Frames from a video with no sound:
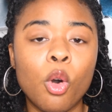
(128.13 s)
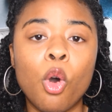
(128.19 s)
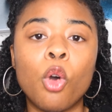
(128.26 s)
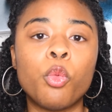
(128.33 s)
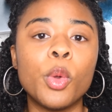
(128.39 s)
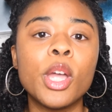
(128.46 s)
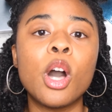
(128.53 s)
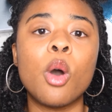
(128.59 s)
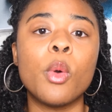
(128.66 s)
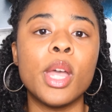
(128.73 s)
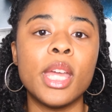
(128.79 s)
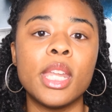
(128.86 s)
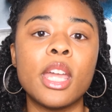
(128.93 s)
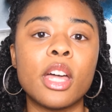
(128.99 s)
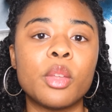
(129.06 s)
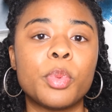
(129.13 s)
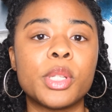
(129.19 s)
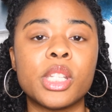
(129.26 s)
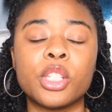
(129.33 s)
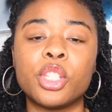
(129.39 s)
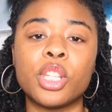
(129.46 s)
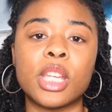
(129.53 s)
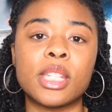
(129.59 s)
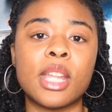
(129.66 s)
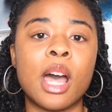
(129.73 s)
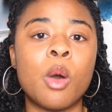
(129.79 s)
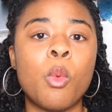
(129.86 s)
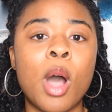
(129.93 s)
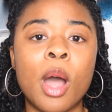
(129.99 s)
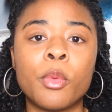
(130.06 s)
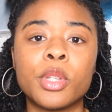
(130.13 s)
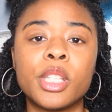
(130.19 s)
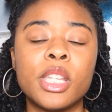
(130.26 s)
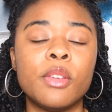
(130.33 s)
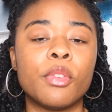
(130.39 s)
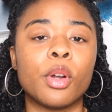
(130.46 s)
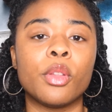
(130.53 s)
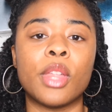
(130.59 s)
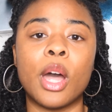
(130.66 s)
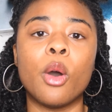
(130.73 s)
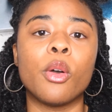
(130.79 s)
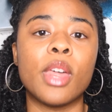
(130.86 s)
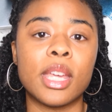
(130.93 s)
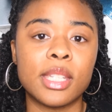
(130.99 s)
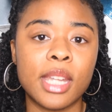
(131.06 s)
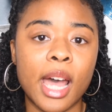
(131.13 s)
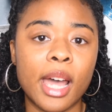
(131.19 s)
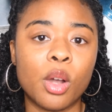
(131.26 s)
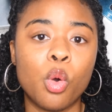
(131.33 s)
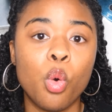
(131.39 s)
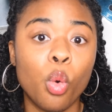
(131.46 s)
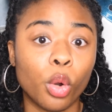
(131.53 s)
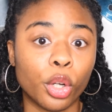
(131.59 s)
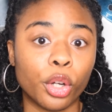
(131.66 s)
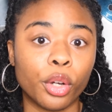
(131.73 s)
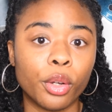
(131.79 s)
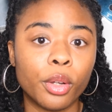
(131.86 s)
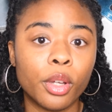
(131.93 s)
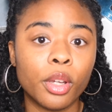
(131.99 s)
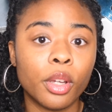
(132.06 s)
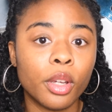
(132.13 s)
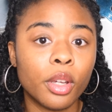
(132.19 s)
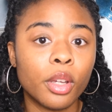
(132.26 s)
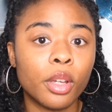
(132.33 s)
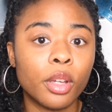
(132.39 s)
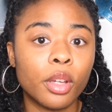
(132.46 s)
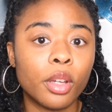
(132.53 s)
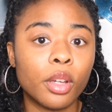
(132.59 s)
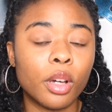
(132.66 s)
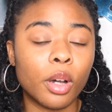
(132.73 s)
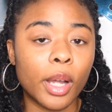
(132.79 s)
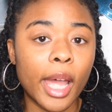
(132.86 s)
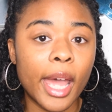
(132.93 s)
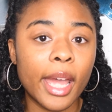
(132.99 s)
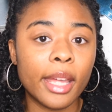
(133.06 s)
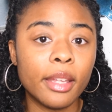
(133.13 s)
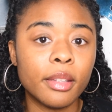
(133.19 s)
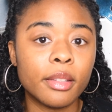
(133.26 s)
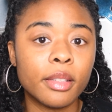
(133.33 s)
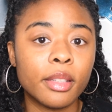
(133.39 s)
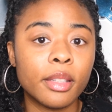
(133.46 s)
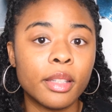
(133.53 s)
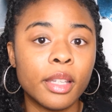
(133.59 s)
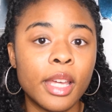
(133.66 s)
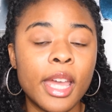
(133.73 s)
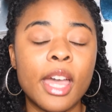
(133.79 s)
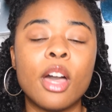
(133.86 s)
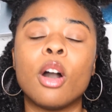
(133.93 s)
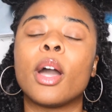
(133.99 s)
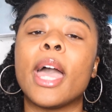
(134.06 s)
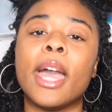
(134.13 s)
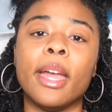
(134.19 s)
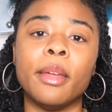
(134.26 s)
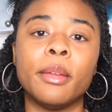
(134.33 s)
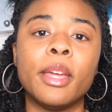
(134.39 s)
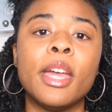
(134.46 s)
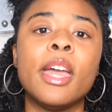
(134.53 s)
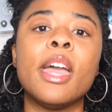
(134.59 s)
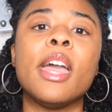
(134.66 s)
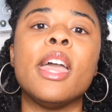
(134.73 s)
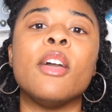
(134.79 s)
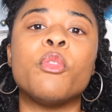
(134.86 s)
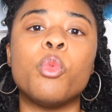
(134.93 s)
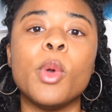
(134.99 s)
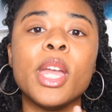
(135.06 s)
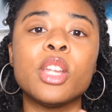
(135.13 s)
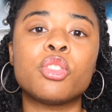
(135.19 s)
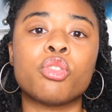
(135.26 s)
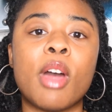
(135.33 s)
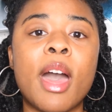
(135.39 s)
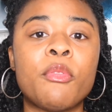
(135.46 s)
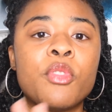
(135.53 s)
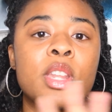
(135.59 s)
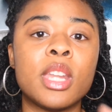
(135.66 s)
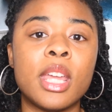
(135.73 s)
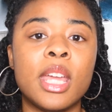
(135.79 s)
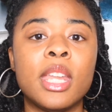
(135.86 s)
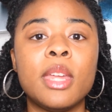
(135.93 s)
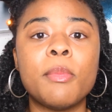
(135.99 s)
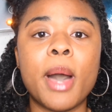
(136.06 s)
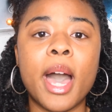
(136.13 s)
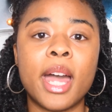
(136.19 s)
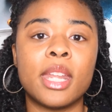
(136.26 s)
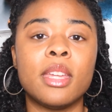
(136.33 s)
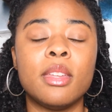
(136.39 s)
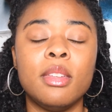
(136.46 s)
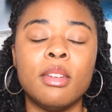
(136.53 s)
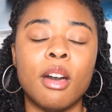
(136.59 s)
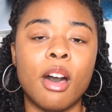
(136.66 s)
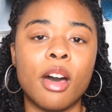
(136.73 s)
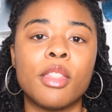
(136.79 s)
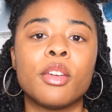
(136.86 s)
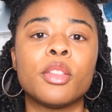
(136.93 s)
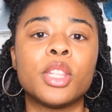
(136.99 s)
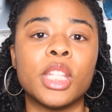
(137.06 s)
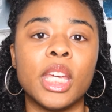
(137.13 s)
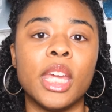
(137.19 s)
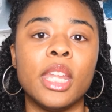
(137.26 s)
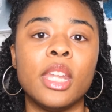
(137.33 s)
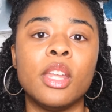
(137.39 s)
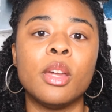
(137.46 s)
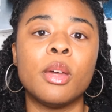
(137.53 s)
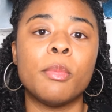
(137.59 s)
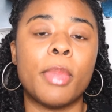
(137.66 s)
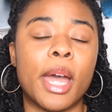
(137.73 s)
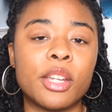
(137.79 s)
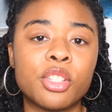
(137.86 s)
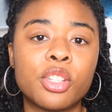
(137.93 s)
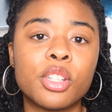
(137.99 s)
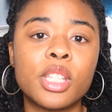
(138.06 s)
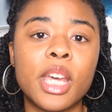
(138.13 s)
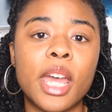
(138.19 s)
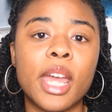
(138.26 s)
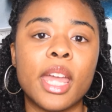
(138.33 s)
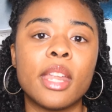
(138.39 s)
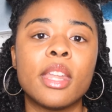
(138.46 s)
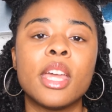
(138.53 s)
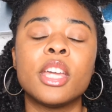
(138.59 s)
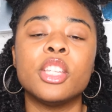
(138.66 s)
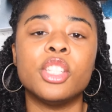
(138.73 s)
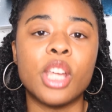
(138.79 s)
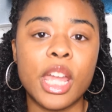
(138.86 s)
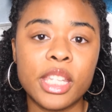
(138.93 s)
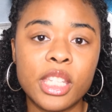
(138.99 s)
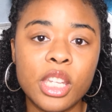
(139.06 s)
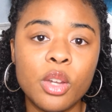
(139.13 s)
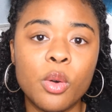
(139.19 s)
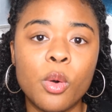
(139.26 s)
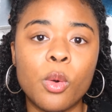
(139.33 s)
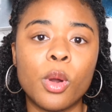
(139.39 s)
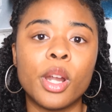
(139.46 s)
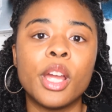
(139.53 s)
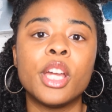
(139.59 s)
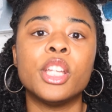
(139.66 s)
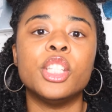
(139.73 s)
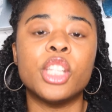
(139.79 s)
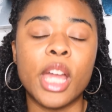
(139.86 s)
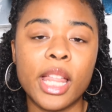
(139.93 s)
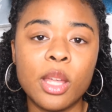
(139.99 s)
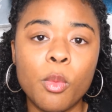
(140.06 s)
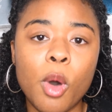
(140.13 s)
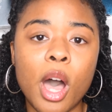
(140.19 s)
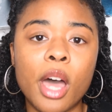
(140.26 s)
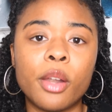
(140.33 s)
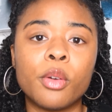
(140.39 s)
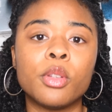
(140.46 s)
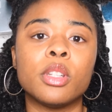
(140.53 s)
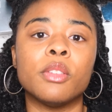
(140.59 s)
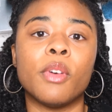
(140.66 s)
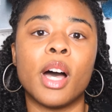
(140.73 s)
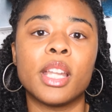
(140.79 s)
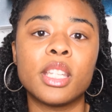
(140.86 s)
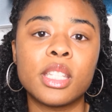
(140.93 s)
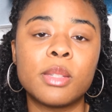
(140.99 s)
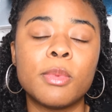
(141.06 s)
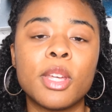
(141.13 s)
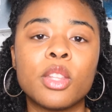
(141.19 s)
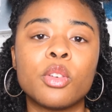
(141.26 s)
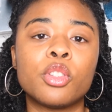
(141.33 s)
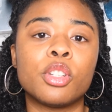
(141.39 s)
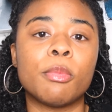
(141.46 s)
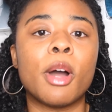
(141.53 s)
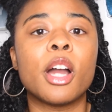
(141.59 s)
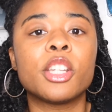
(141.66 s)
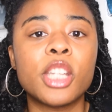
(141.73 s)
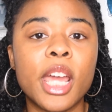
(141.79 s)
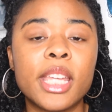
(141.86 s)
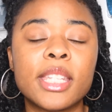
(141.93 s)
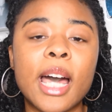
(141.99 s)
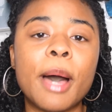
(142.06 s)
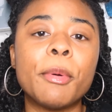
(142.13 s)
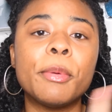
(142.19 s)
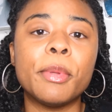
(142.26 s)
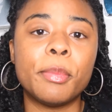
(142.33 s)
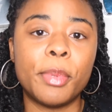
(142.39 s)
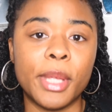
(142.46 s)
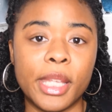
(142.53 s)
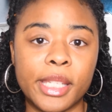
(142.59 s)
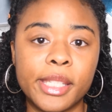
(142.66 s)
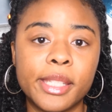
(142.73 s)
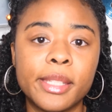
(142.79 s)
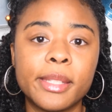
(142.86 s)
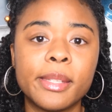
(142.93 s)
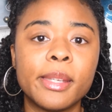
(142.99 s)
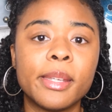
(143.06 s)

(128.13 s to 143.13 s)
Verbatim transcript: Or if we go any other position that's not wide receiver or, that, or that's not corner. Okay? Okay. If we draft in anybody other than Patrick Surtain, Jaycee Horn, Jalen Waddle, DeVonta Smith, or Ja'Marr Chase, I'm going to be pissed.